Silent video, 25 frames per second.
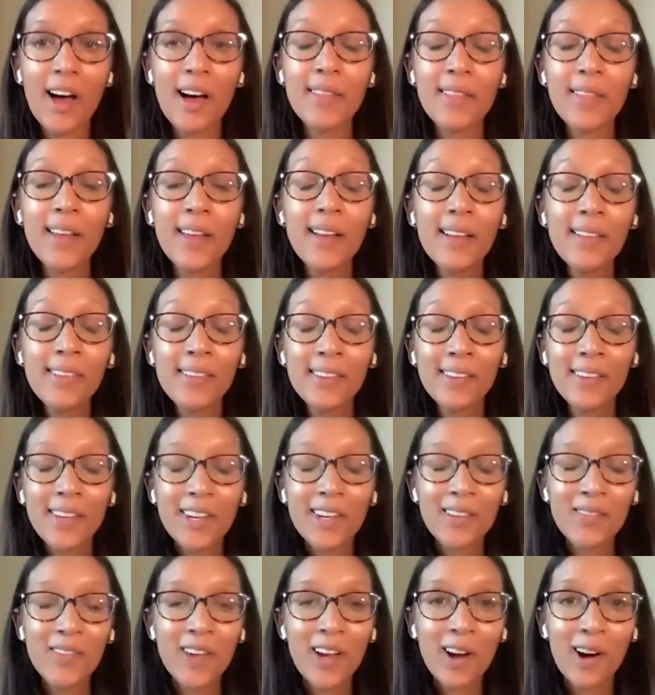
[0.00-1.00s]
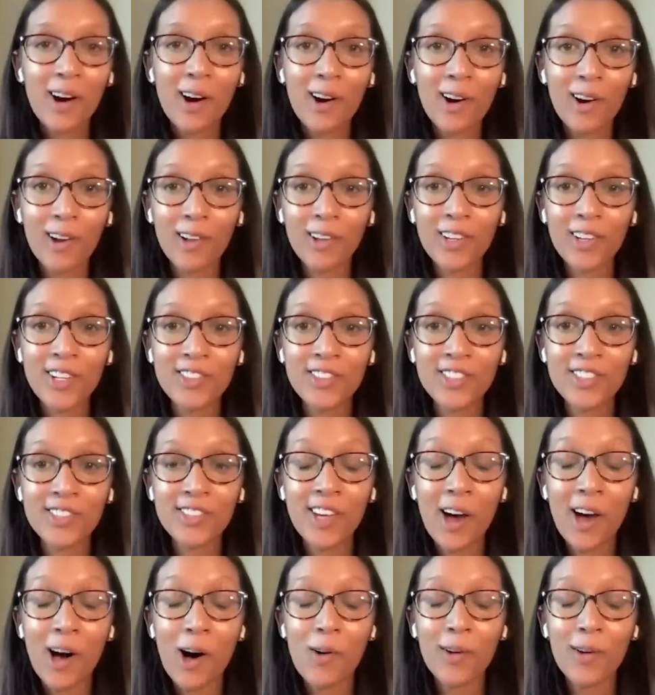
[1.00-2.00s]
I think it's a little bit early to
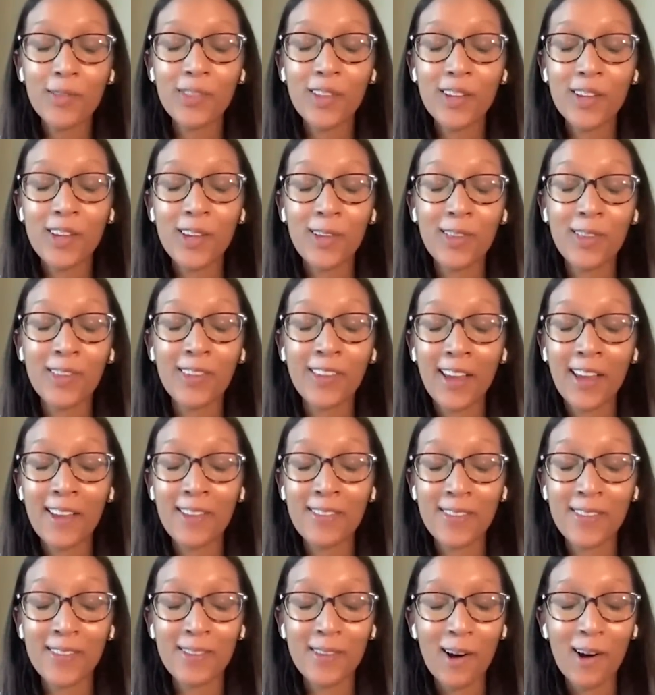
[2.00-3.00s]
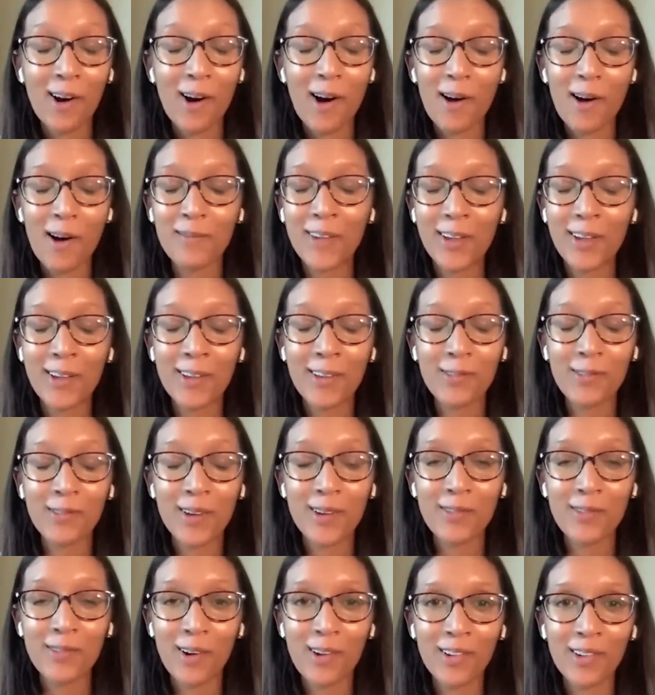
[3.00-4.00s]
tell what the use cases are because
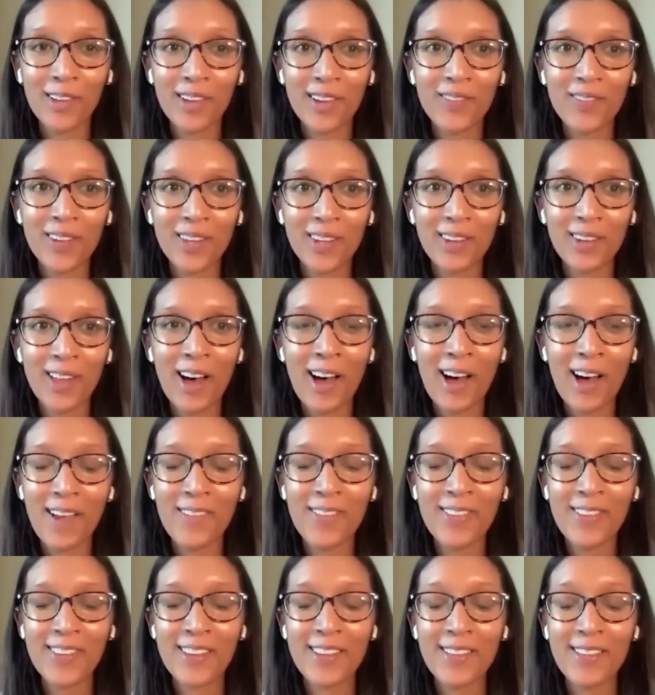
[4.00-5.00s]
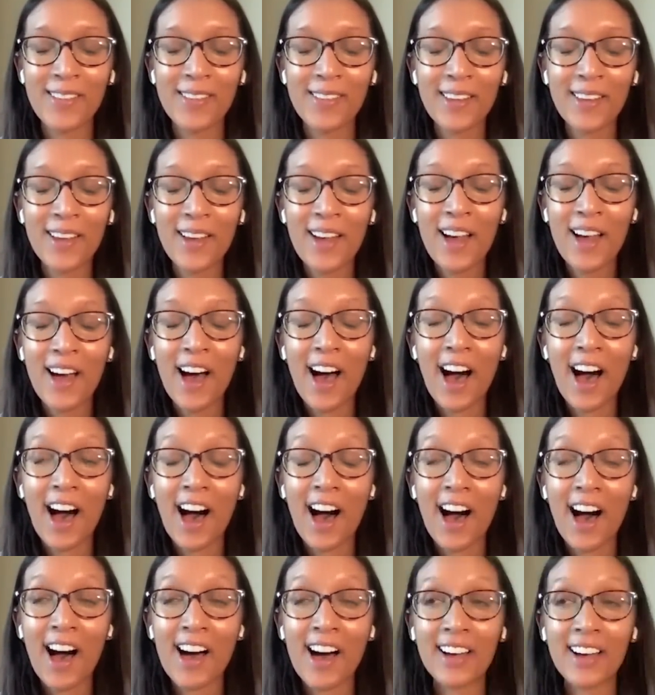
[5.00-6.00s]
we've only been live since
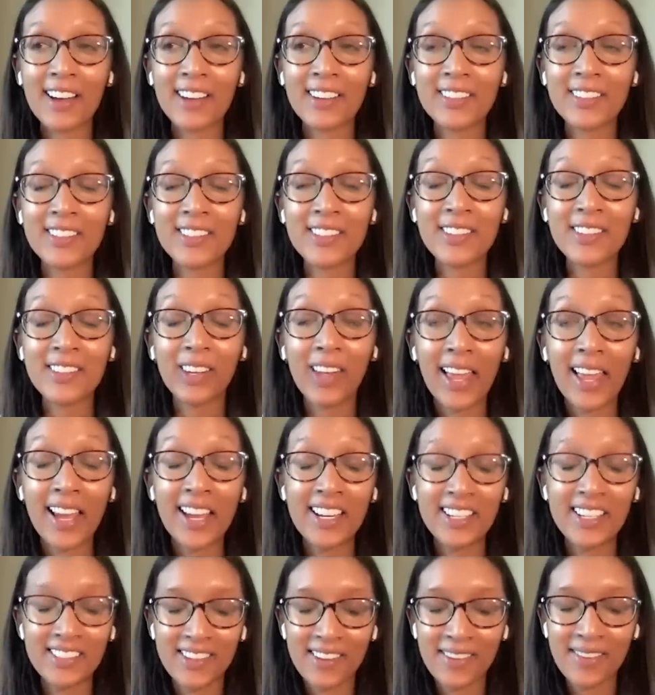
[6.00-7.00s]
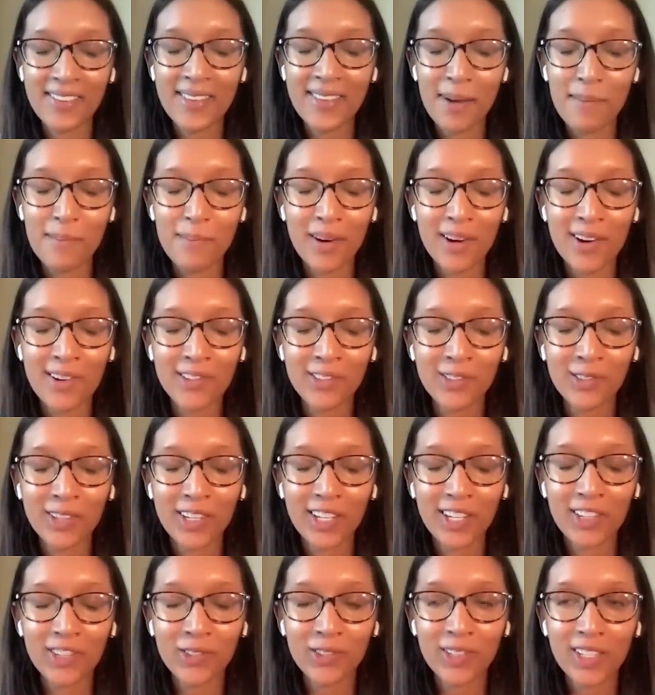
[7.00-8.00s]
uh, late December of
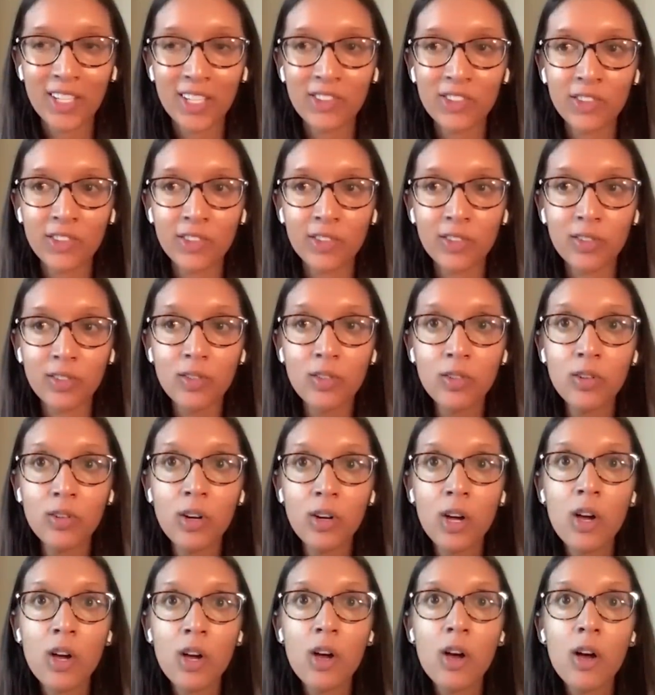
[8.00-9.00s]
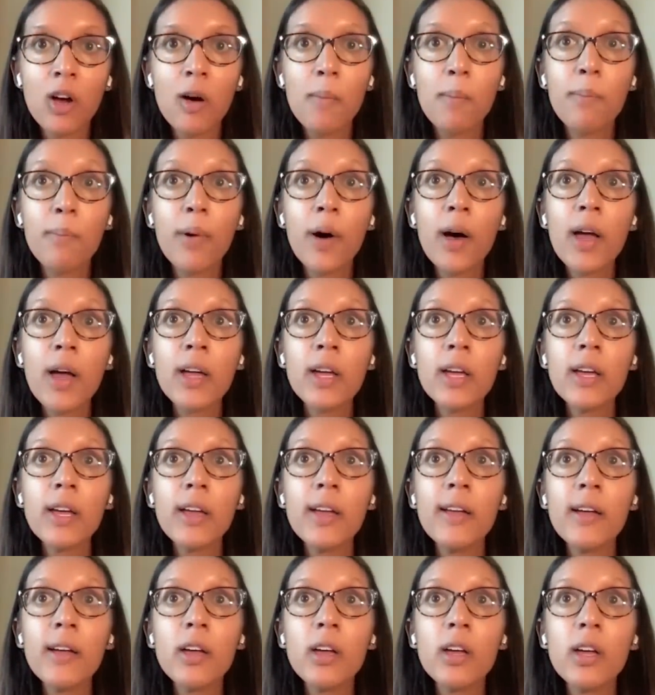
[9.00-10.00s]
2022. But
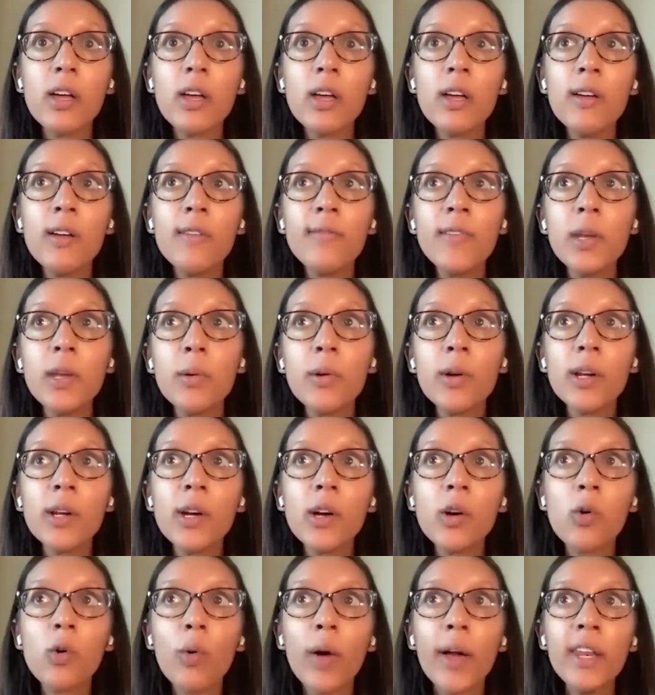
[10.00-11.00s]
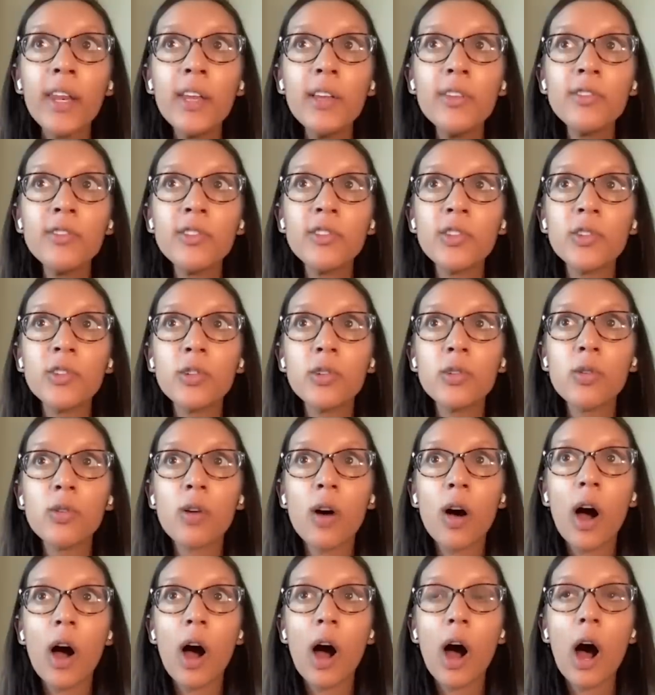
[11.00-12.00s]
if you were to equate it
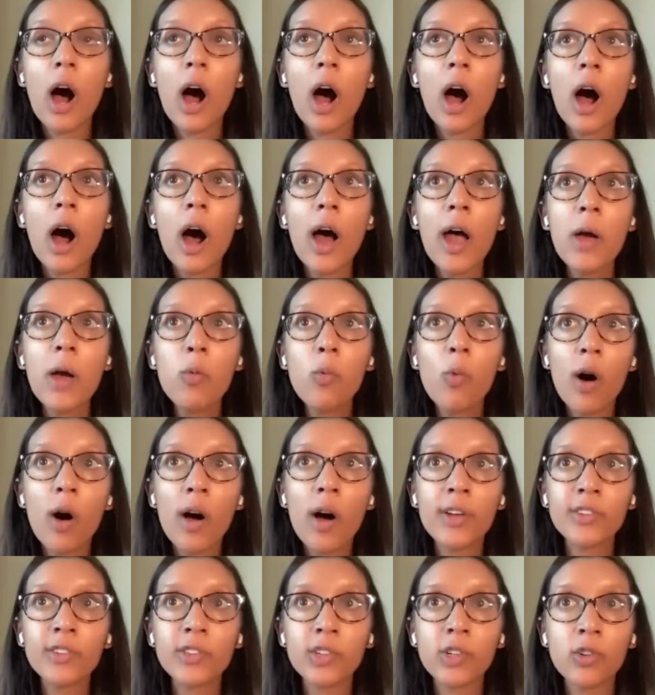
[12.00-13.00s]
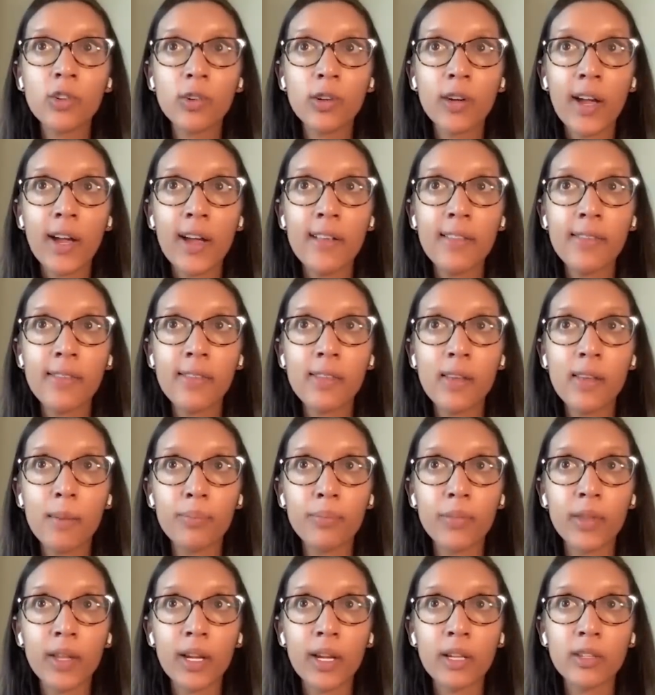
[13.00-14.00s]
to, I want to create
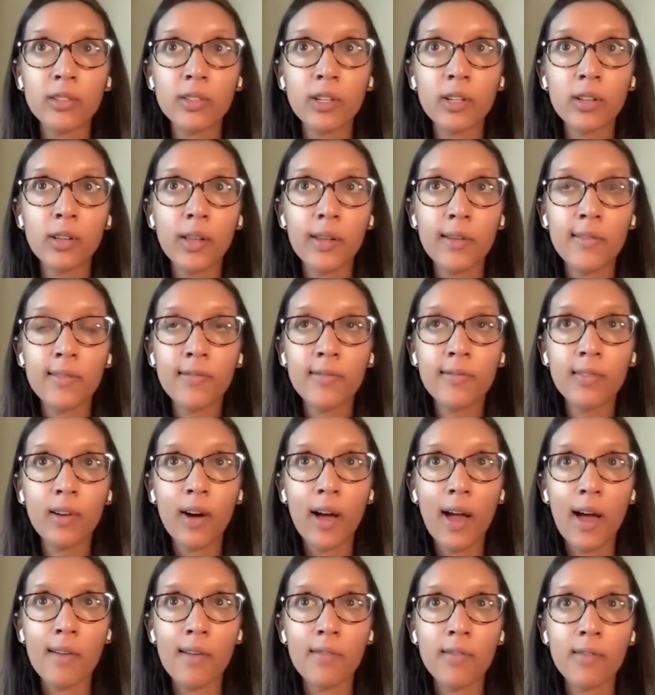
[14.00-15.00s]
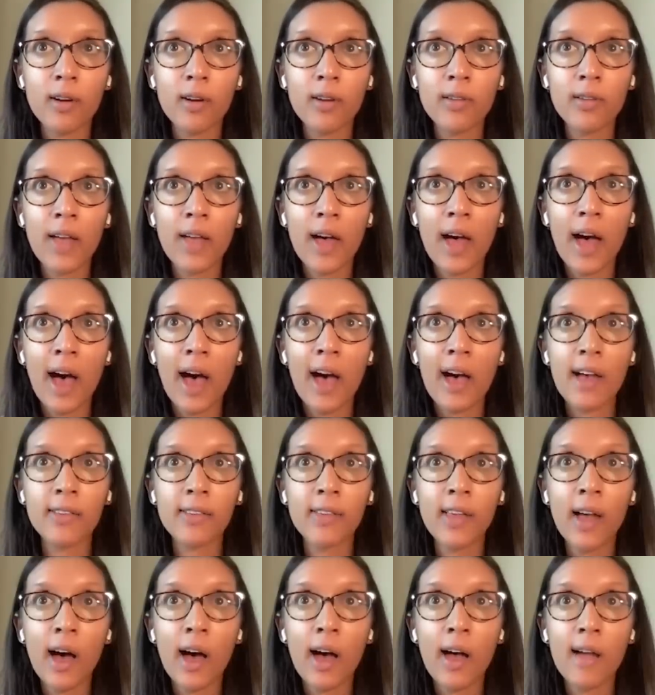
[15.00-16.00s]
something to live forever that has
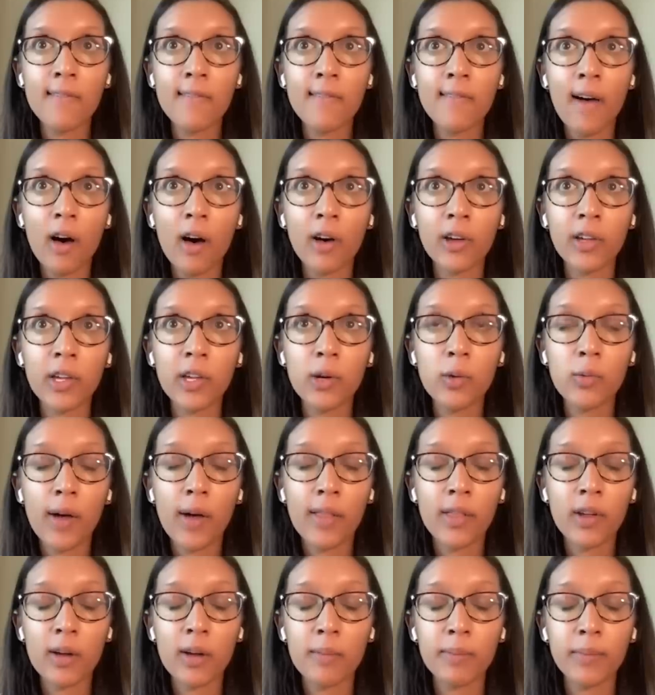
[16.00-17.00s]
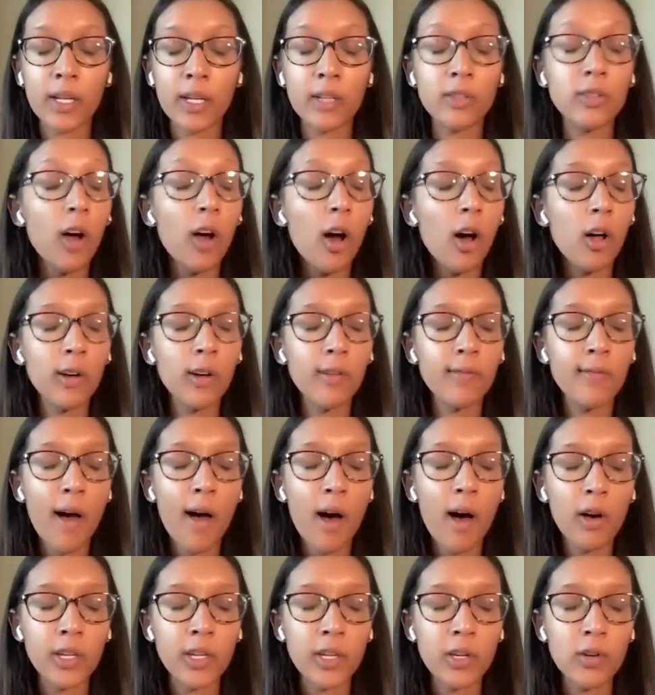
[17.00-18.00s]
high value, whether it be dollar
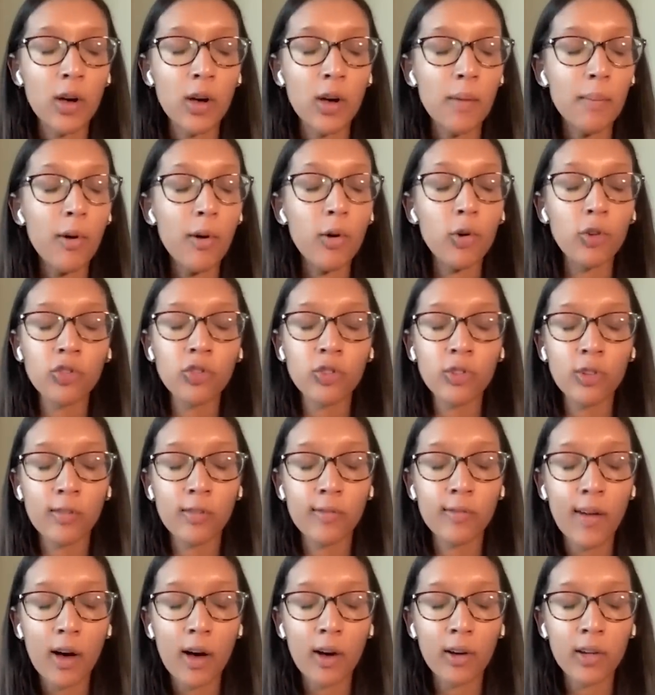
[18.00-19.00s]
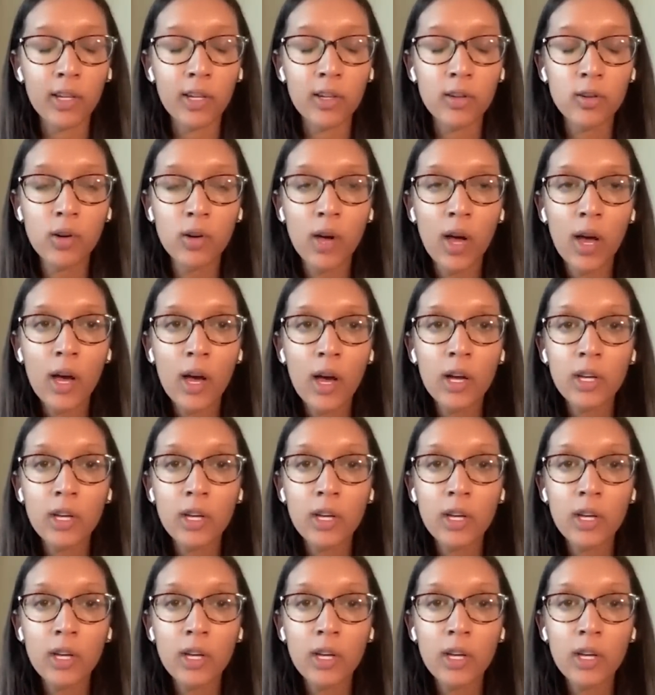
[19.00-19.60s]
value, emotional value,